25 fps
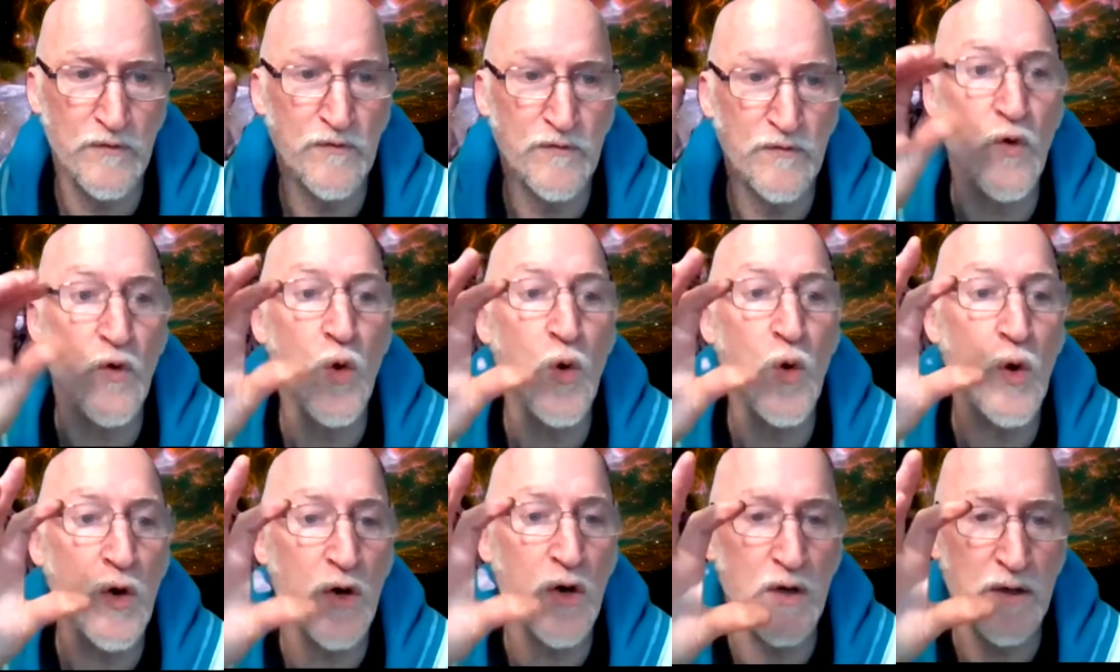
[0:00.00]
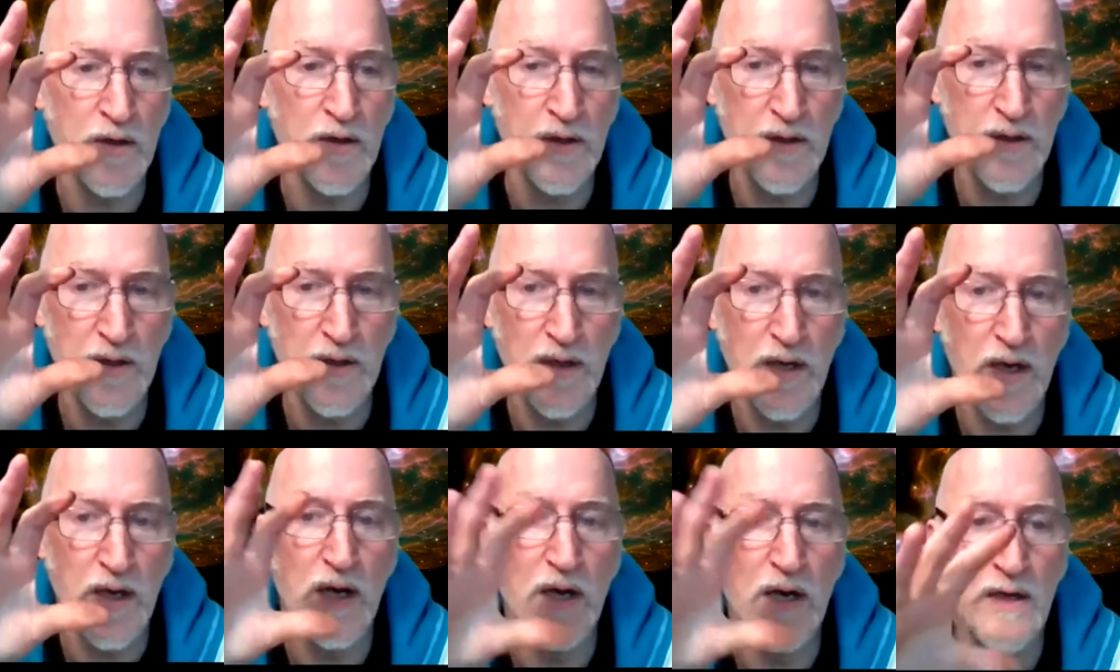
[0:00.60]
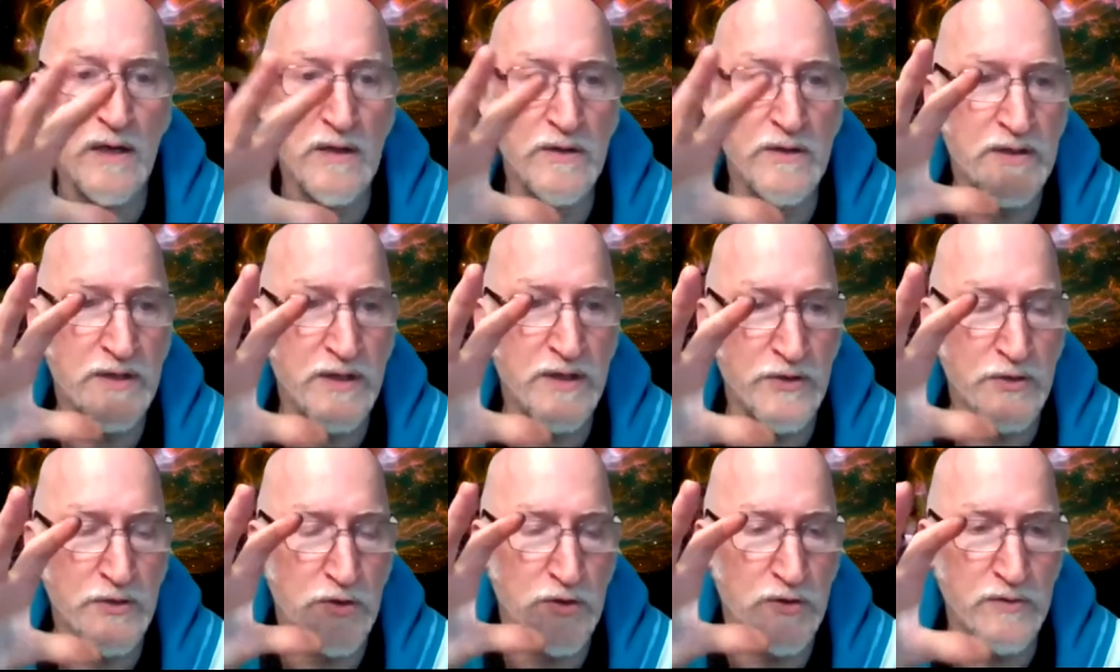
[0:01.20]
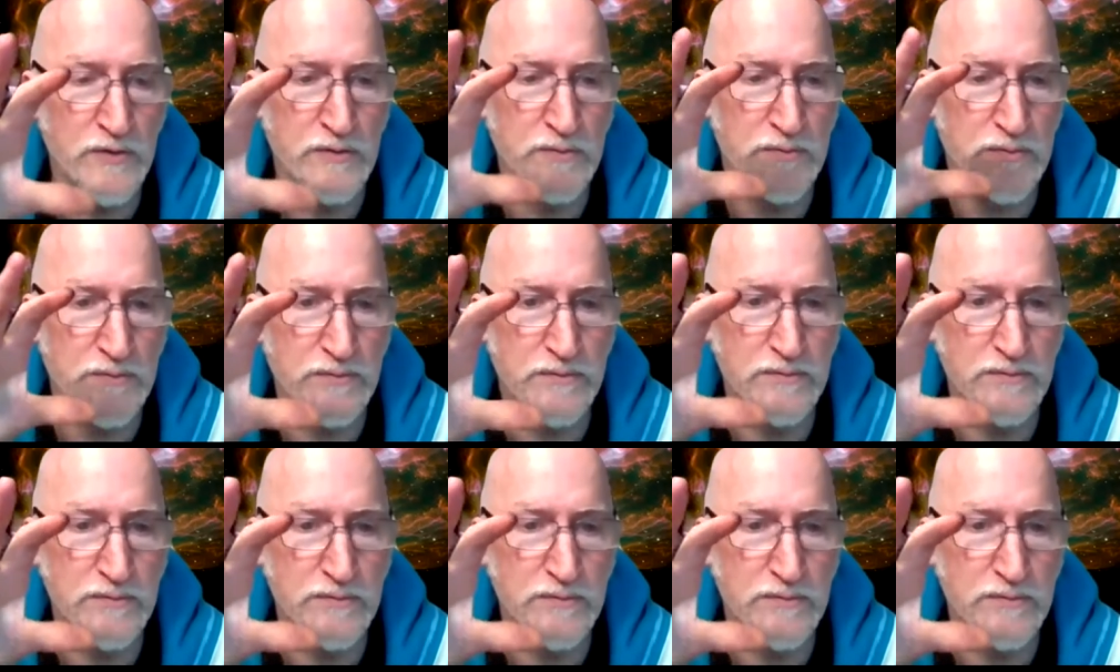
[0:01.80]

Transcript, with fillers: for all the other